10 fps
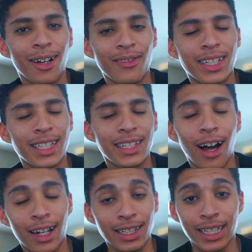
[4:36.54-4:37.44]
Just
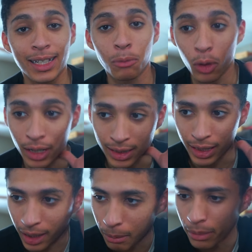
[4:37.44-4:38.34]
honestly more as
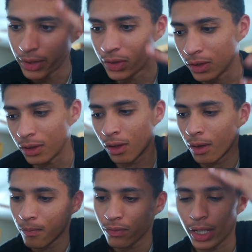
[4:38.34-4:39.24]
like a mental,
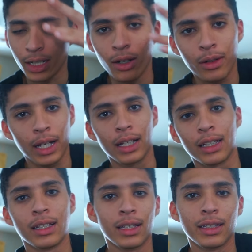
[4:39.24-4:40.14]
like, okay,
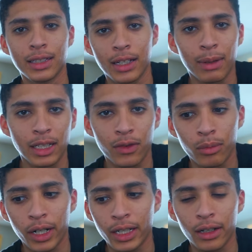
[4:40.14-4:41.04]
let's give myself a
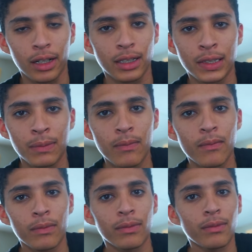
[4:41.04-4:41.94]
break here, because
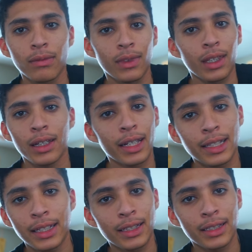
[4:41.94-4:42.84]

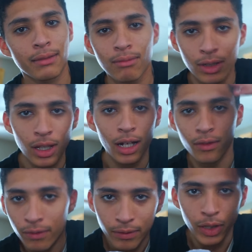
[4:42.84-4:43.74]
it's a lot
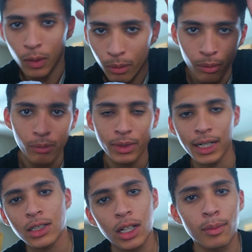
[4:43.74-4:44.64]
of,
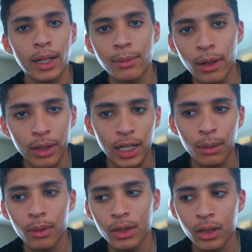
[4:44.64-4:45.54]
takes a lot of brain power to come
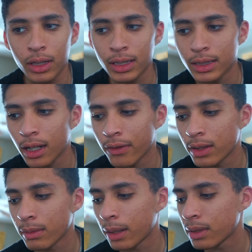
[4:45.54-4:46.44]
up with all this stuff
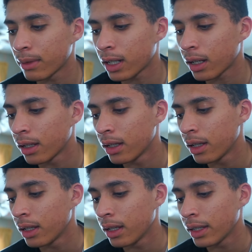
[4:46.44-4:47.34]
sometimes. But
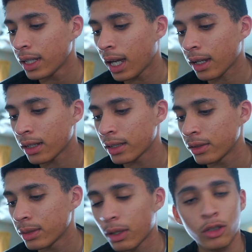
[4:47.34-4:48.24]
yeah, I'm gonna
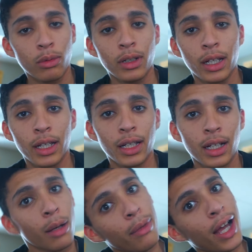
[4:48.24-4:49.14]
do some housework and
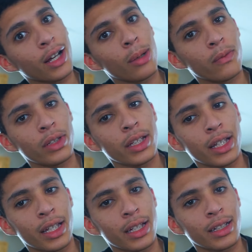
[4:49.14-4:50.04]
come back hopefully
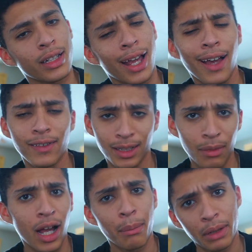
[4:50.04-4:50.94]
and have some
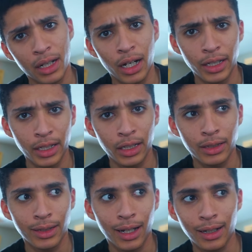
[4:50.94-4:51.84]
epic
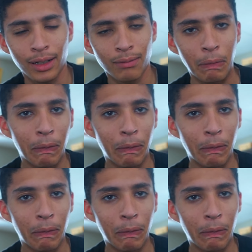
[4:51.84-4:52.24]
ideas. I don't know.